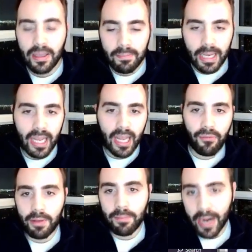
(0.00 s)
Meaning,
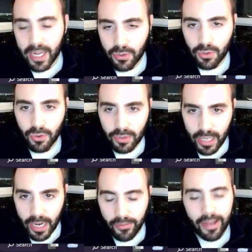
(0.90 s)
if we buy Google
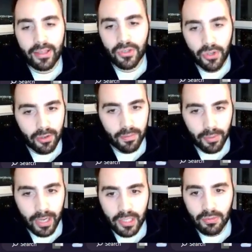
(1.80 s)
now at this current
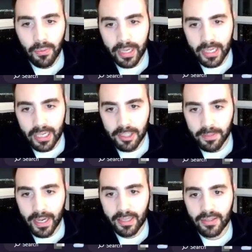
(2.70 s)
price, what we can
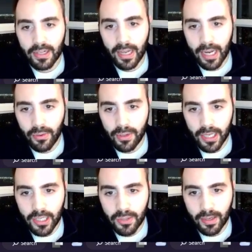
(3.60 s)
expect is an
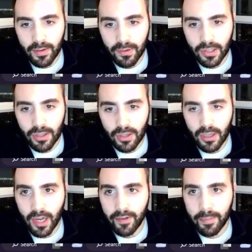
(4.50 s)
annualized rate of
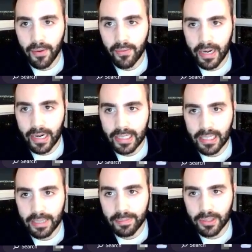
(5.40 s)
return of about
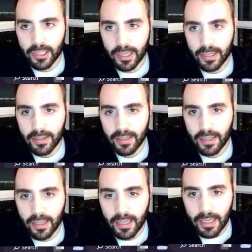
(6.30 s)
19%.
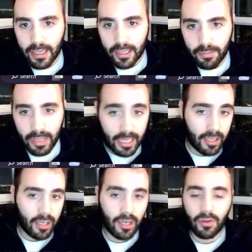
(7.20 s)

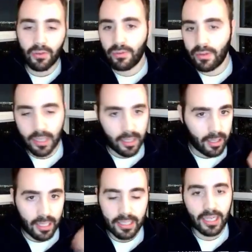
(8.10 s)
Meaning, like
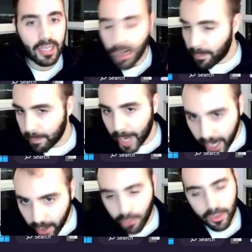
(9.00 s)
it's going to
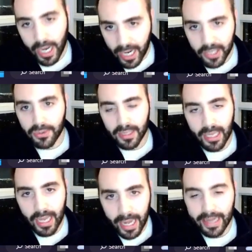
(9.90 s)
compound
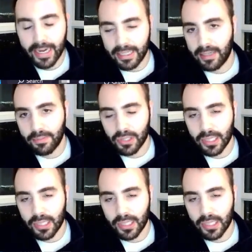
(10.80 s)
annually at 19%.